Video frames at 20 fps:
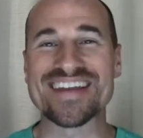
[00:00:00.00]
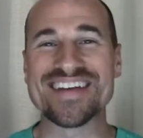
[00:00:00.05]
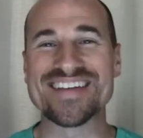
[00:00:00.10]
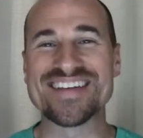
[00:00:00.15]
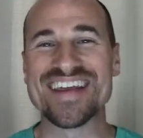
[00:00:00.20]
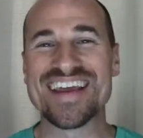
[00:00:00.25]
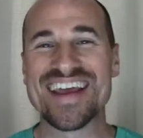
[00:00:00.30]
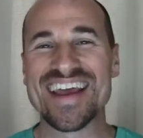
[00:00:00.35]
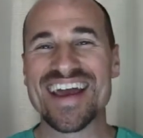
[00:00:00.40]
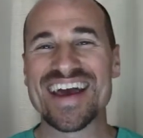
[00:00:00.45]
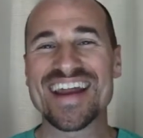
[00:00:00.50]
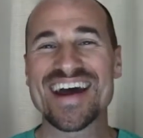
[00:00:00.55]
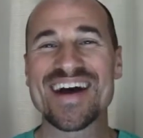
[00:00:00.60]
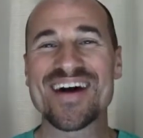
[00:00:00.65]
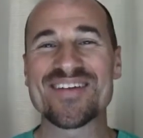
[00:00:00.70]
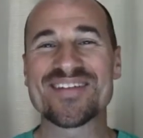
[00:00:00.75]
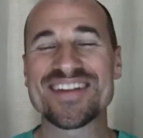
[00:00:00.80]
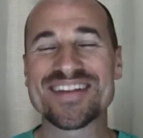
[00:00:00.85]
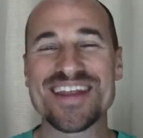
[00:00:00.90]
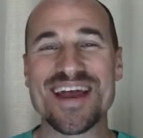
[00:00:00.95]
You know, and I
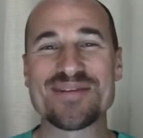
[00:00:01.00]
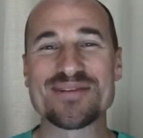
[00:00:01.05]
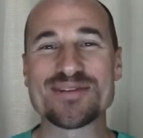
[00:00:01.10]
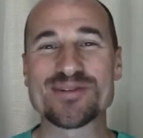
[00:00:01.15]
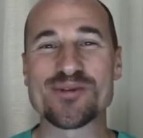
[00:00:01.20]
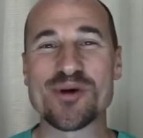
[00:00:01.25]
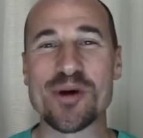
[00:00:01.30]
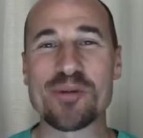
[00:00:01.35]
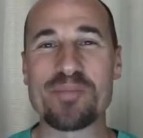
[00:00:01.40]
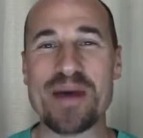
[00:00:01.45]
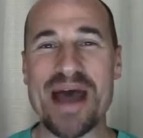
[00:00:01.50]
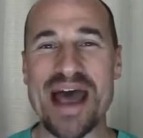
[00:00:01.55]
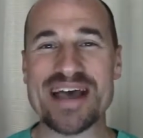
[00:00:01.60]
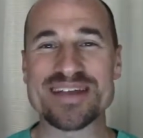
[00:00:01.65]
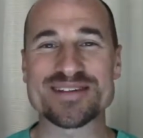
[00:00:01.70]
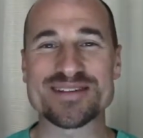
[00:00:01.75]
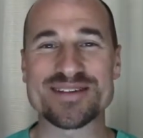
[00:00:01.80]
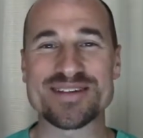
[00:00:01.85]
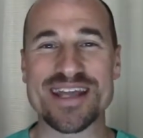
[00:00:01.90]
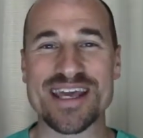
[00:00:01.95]
oftentimes quote
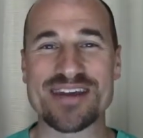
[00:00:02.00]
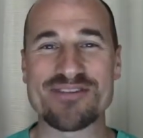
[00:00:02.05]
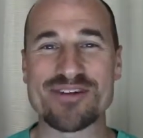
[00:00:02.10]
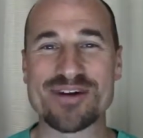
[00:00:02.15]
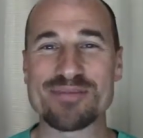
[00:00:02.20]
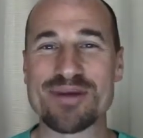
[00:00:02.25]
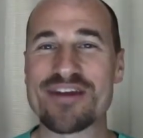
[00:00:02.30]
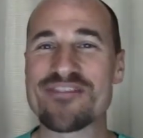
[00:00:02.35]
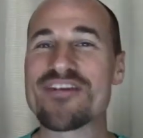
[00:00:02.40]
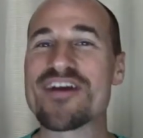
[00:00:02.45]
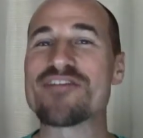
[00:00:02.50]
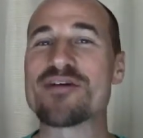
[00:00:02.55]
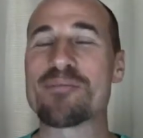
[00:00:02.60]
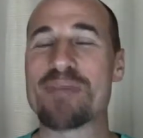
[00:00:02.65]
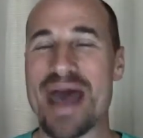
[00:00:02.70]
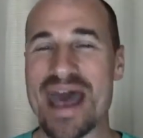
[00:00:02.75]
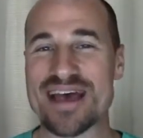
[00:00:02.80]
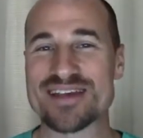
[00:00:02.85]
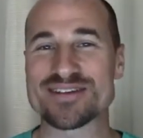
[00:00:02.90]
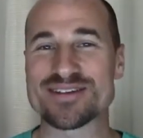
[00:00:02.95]
Pastor Dave, one of my favorite
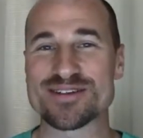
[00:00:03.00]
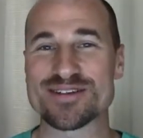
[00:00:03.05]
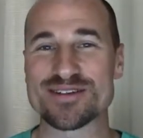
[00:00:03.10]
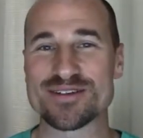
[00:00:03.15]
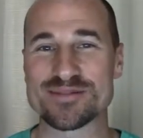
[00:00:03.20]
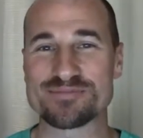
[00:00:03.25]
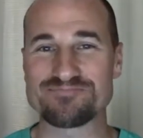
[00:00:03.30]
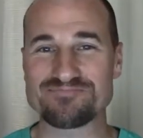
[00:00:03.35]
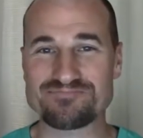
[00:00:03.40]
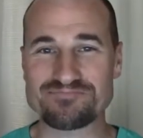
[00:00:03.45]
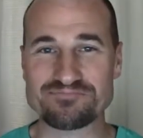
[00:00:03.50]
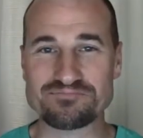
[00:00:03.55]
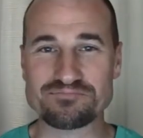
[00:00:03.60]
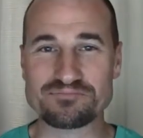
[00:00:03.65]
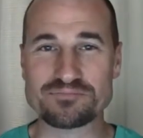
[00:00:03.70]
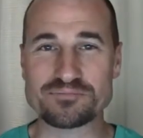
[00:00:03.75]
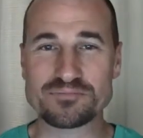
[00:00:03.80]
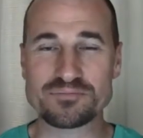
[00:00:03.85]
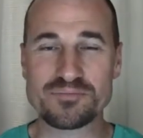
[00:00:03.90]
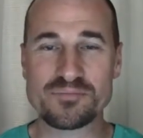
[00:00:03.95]
pastors.
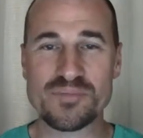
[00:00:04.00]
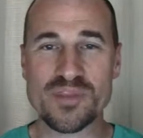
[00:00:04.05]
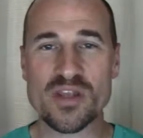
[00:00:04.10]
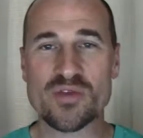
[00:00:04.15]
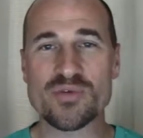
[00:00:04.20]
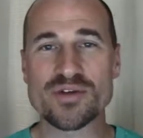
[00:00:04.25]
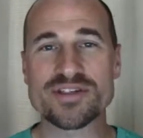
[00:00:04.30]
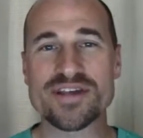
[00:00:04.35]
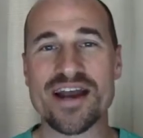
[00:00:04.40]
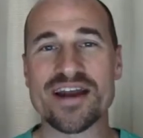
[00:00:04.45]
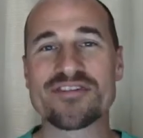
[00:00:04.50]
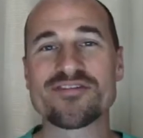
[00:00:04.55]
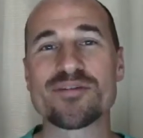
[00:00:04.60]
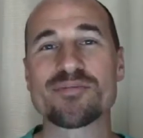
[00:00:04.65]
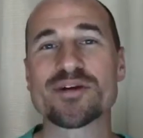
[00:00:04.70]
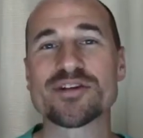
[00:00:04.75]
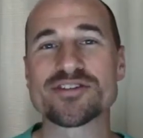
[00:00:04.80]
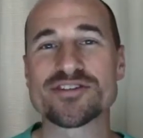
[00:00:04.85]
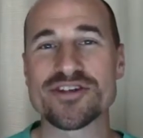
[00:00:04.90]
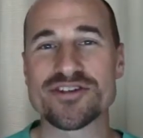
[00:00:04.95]
He retired from
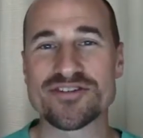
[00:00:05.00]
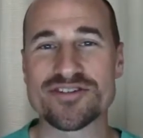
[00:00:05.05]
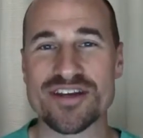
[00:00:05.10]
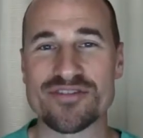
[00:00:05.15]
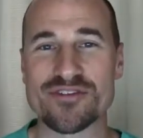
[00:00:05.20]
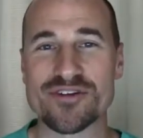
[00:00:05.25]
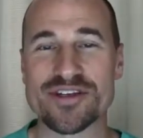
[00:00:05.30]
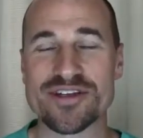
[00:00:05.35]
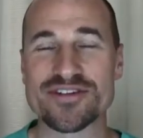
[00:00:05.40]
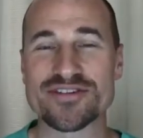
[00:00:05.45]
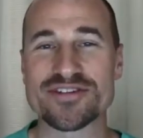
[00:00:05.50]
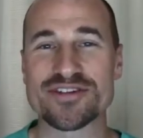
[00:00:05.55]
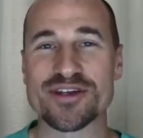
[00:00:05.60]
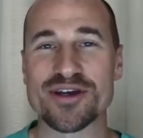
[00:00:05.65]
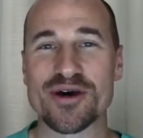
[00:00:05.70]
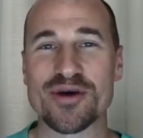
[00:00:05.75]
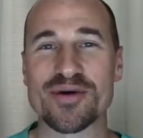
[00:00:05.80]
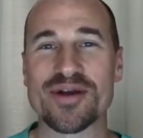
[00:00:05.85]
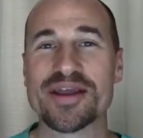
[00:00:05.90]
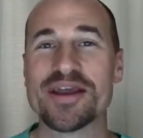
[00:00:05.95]
our church several years
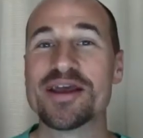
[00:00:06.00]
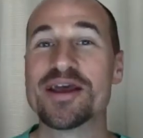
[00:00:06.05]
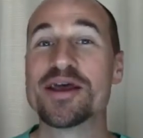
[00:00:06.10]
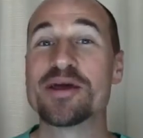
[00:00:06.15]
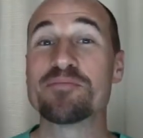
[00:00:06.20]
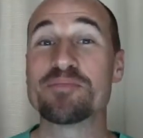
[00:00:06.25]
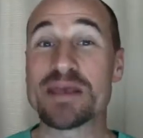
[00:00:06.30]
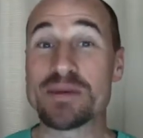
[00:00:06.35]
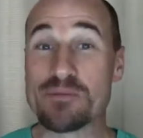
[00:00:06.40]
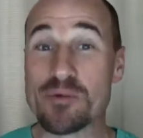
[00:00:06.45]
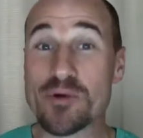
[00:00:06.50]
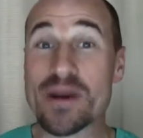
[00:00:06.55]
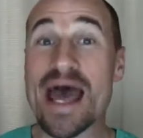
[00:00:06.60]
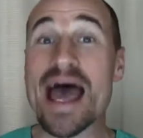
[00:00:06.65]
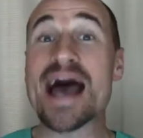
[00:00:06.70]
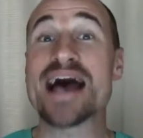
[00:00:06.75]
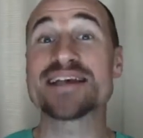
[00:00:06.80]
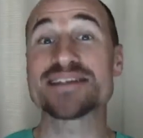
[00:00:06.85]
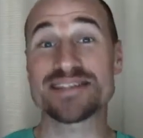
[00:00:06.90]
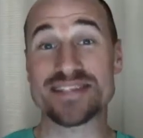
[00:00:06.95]
ago. People would
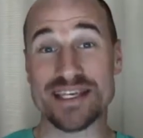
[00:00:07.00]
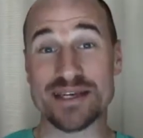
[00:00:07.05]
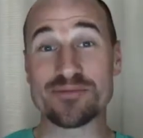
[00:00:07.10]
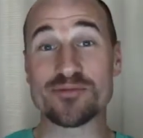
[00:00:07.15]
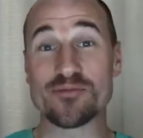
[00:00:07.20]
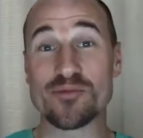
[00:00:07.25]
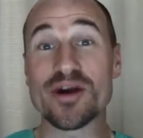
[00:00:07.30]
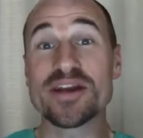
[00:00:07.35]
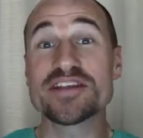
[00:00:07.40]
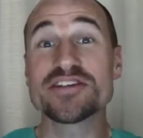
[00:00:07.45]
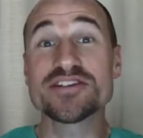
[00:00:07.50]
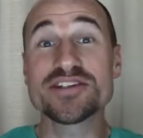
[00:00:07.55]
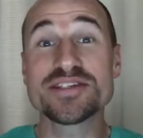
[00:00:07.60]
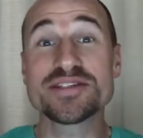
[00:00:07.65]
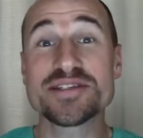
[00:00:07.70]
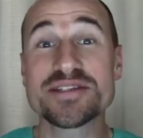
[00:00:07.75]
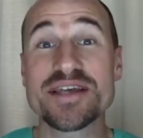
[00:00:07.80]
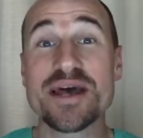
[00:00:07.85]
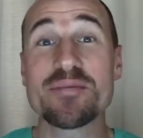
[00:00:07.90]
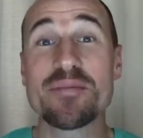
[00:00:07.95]
ask him, "When is
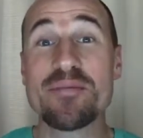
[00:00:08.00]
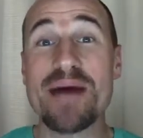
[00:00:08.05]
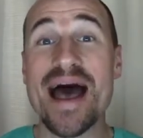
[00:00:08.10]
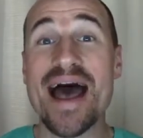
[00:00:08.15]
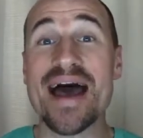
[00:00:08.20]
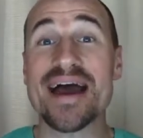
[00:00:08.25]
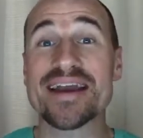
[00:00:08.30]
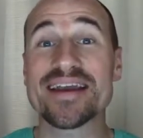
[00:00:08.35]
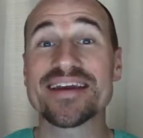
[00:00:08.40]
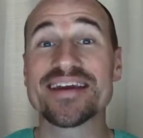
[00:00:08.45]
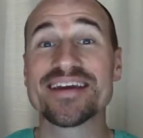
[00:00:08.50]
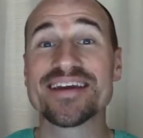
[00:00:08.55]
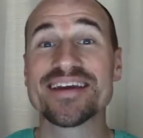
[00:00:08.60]
Jesus coming back?"